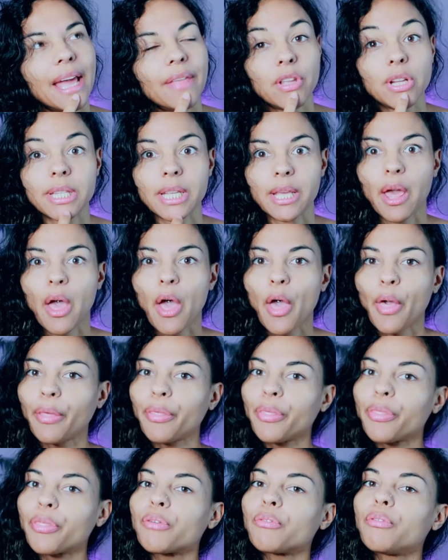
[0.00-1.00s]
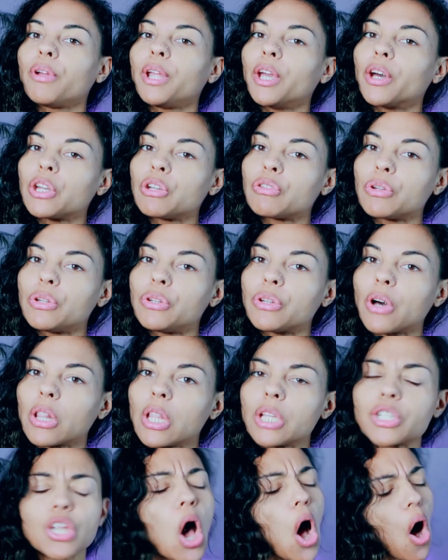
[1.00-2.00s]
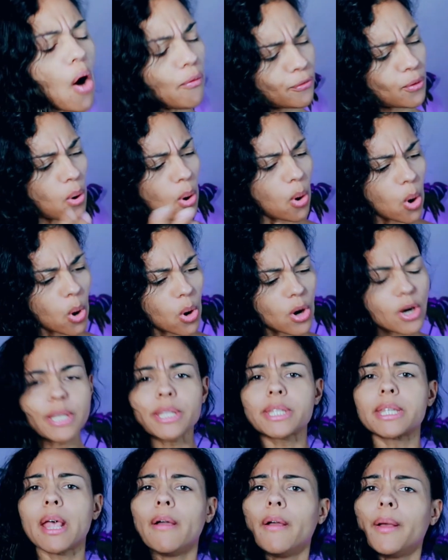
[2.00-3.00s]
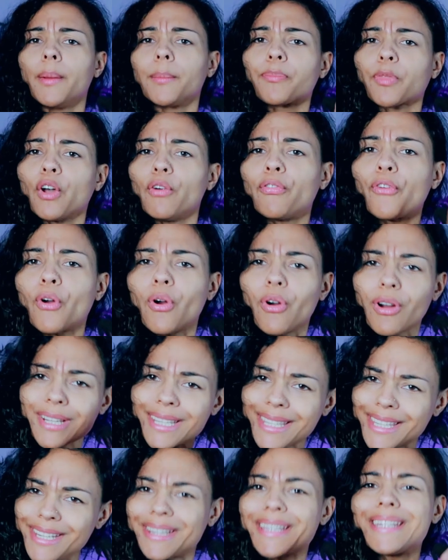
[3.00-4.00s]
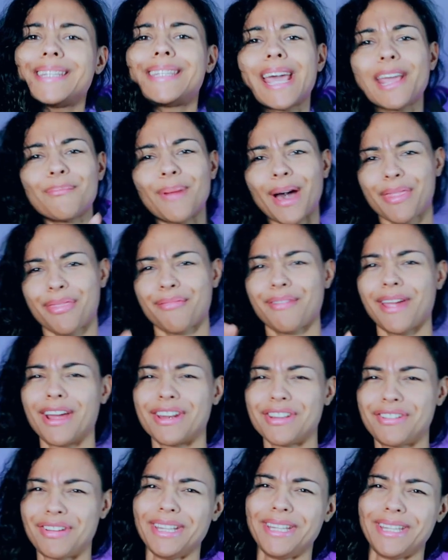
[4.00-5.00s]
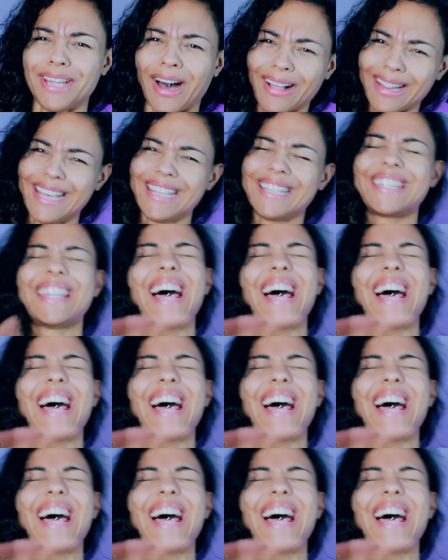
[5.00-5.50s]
And then you see three hundred dollars. Of course, of course you can take my three hundred dollars.